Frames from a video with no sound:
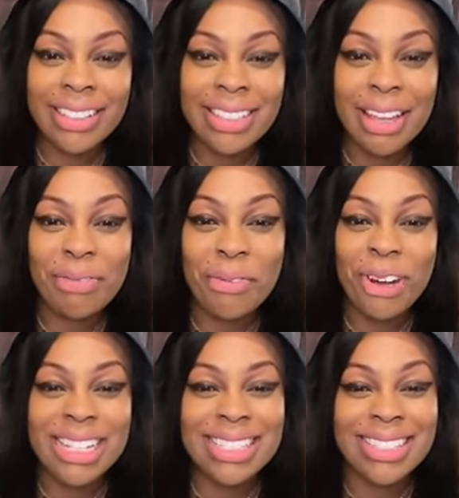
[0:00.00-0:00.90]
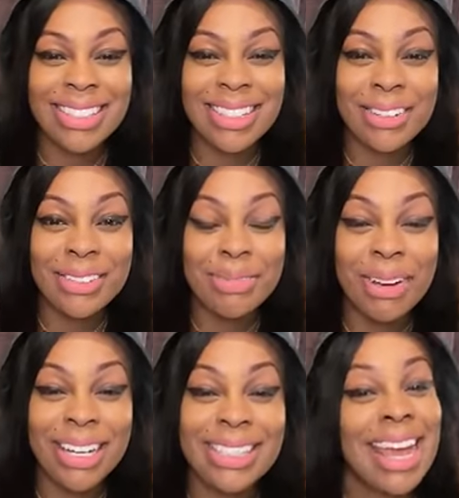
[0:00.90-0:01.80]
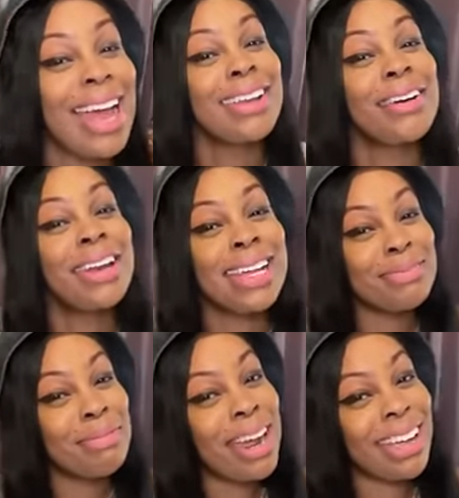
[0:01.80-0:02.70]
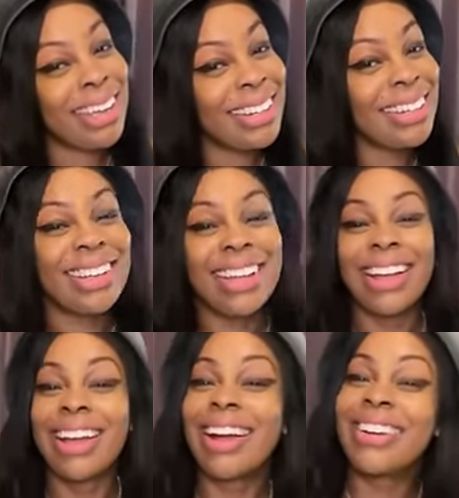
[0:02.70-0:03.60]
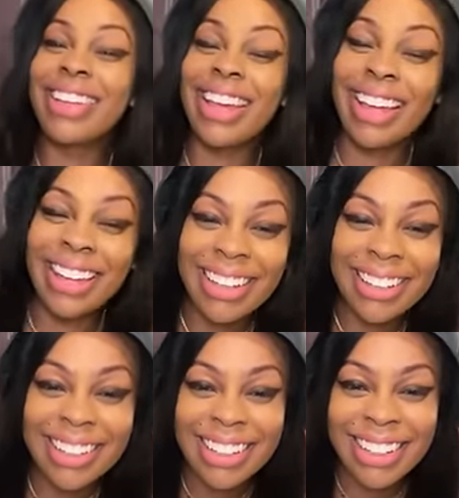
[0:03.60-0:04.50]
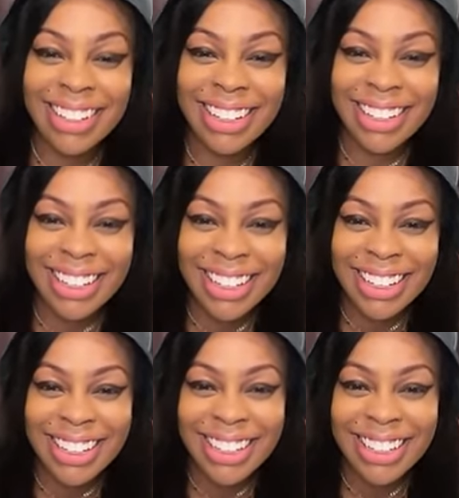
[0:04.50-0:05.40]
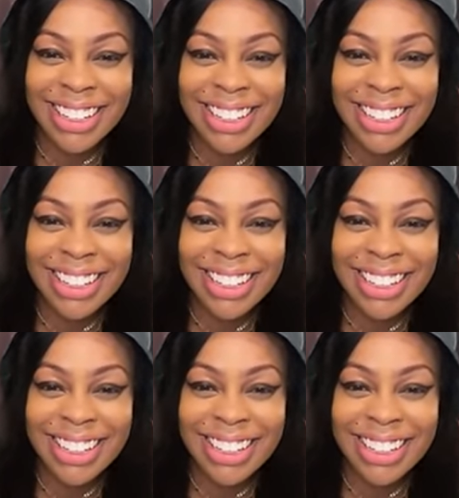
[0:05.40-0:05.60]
You said forties is the new twenties. I know that's right. Okay.